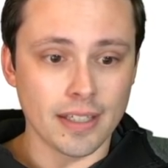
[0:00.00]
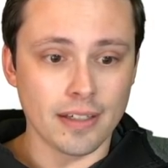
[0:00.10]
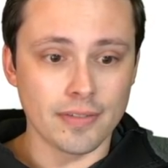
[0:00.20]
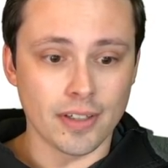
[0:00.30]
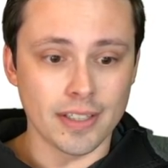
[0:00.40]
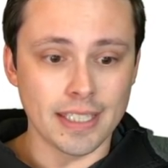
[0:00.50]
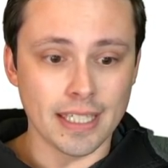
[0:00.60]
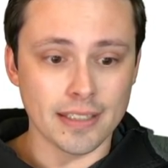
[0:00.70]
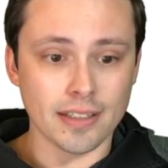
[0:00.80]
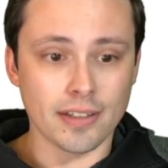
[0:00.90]
of an
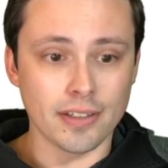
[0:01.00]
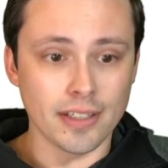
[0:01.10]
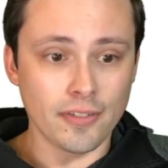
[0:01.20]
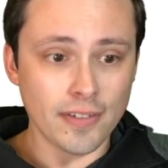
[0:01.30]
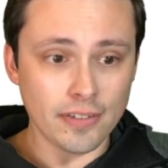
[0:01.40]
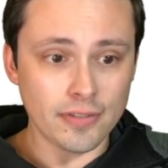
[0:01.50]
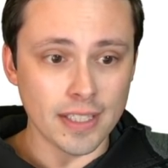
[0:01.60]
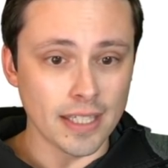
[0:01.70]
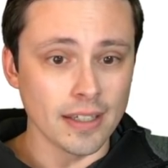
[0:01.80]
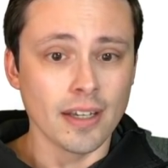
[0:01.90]
RTX
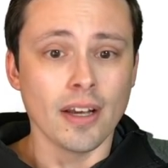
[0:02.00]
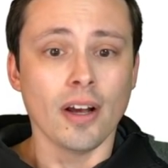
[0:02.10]
3050.